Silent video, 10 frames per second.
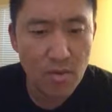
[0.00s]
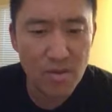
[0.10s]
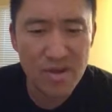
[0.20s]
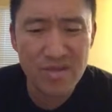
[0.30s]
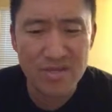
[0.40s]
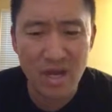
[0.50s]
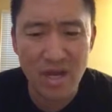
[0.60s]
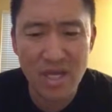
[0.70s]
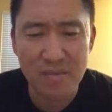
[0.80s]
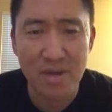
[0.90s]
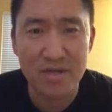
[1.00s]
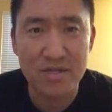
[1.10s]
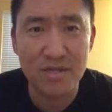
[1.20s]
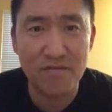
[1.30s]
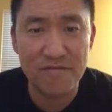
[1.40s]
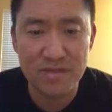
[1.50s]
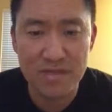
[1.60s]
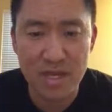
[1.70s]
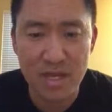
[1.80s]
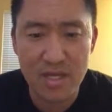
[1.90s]
What are you talking about? Sophie
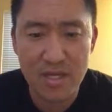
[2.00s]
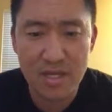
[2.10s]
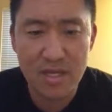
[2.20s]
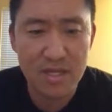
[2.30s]
said.